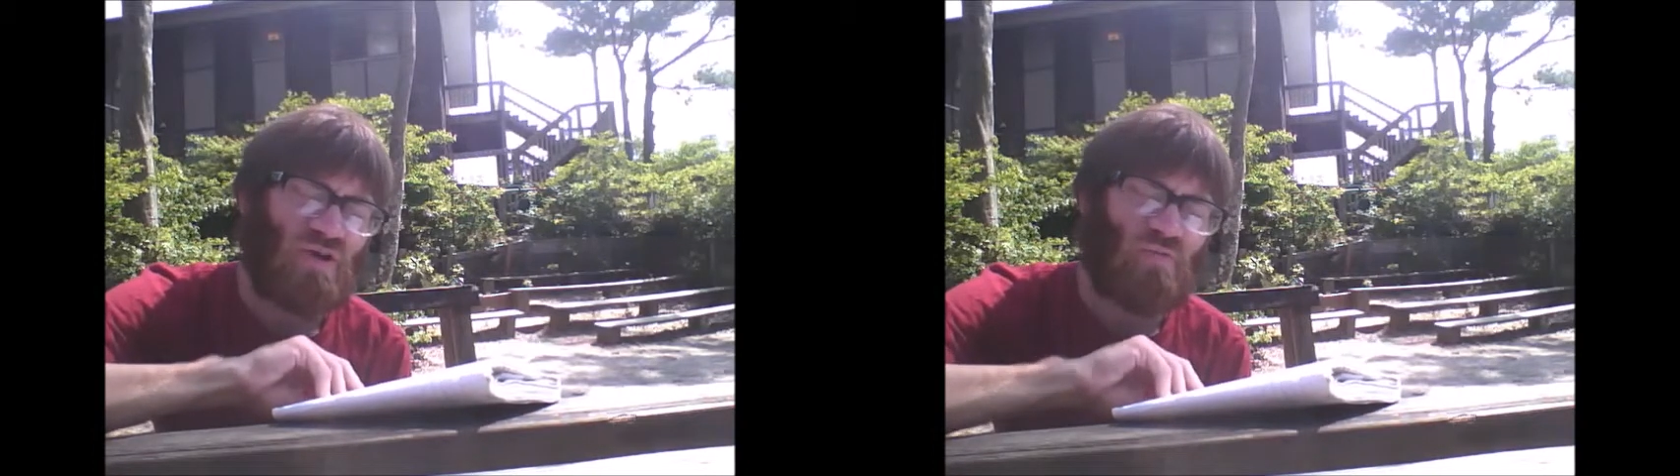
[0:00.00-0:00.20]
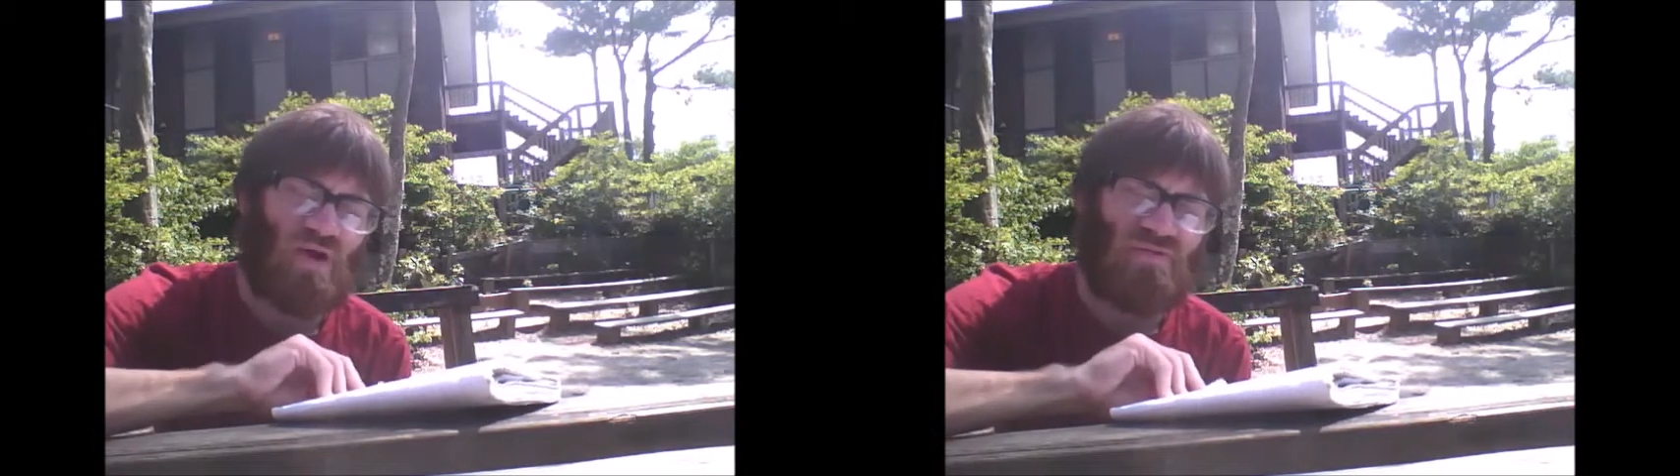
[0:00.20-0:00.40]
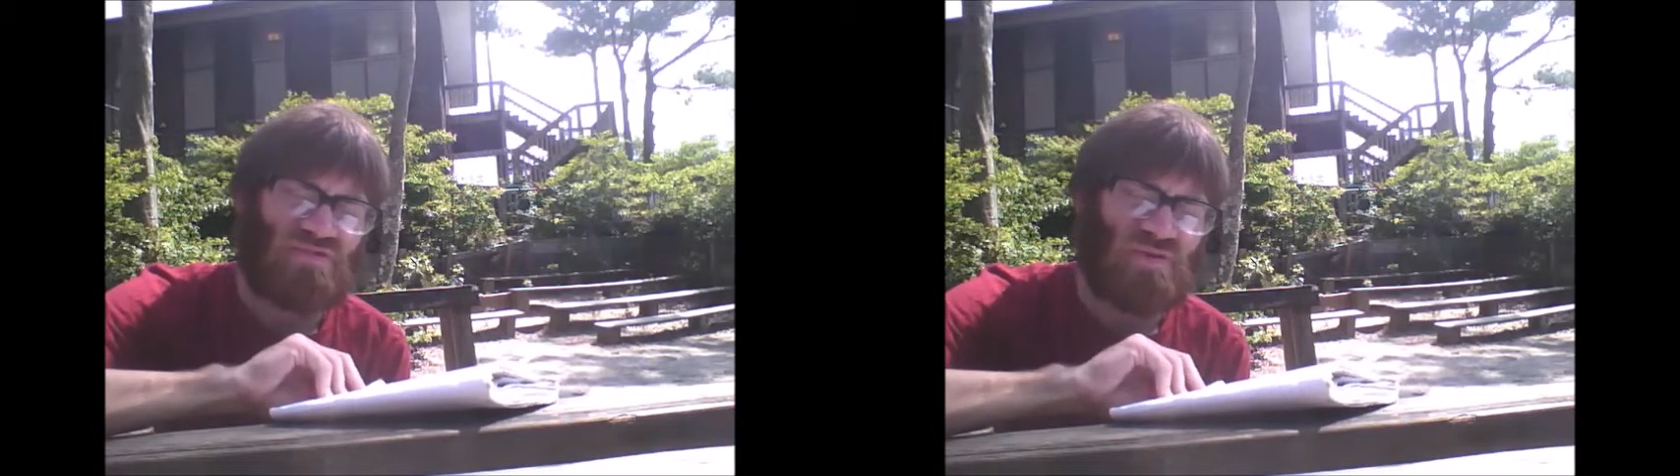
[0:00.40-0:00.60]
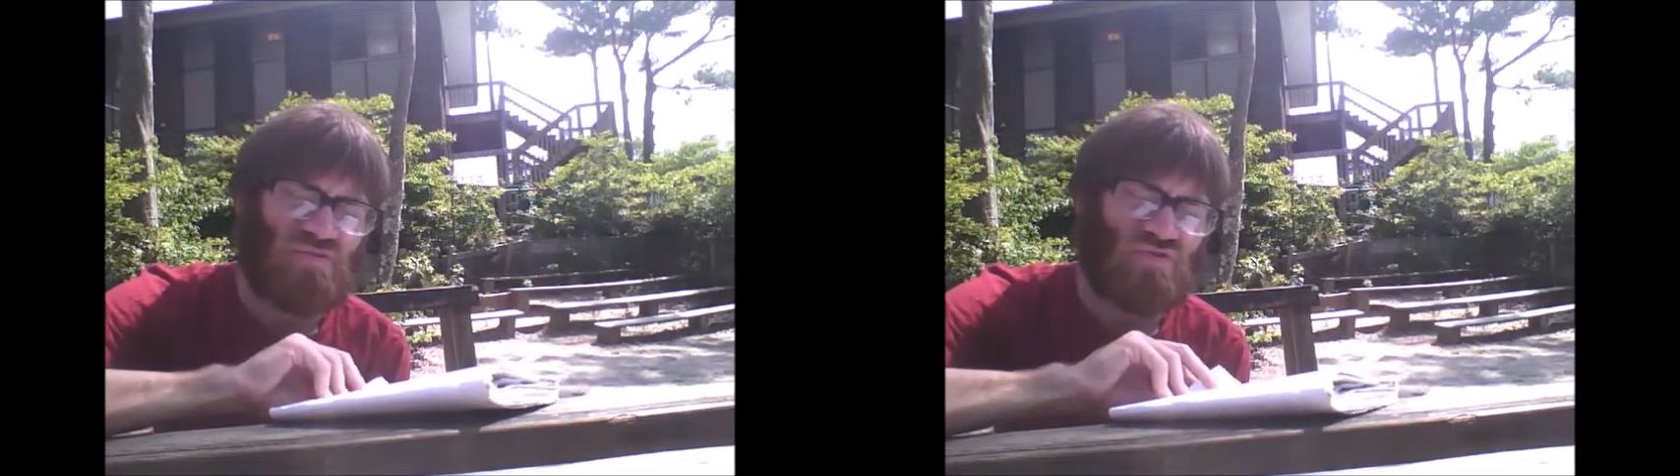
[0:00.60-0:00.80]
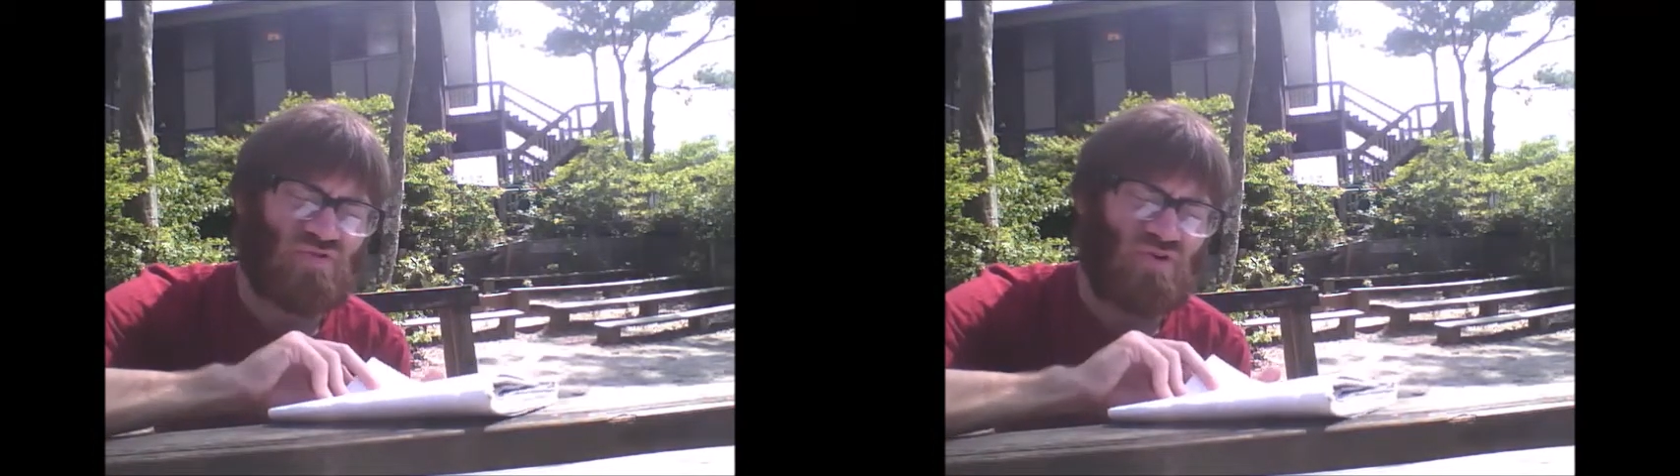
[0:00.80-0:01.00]
It will have
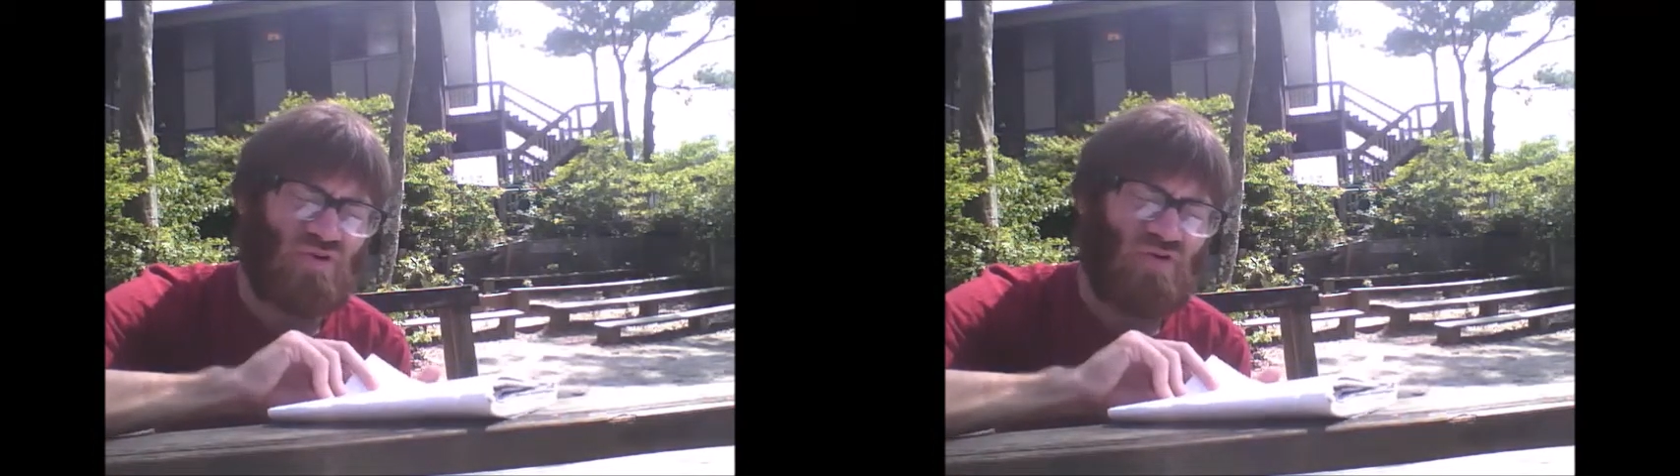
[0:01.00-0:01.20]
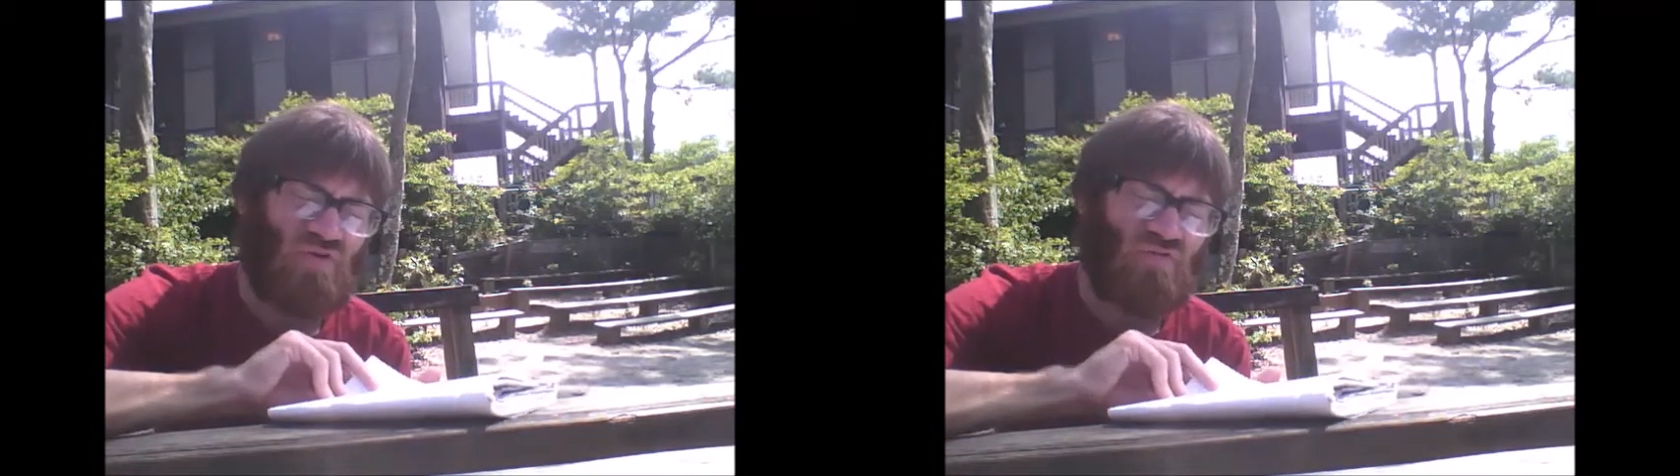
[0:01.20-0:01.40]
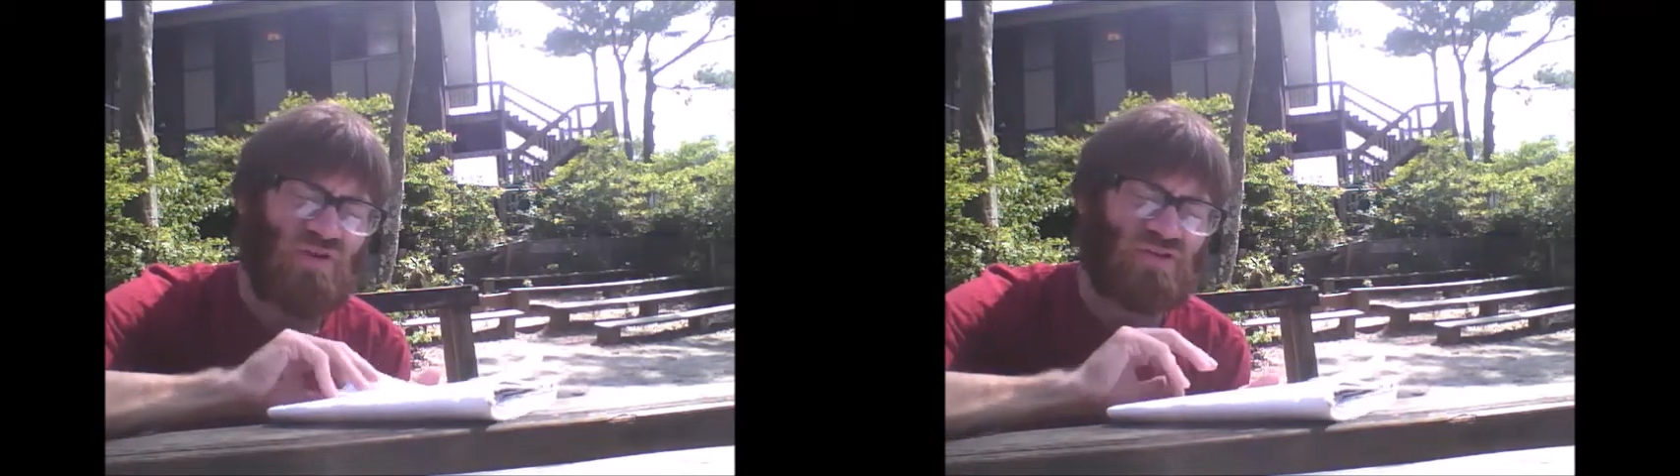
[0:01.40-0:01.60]
some sort of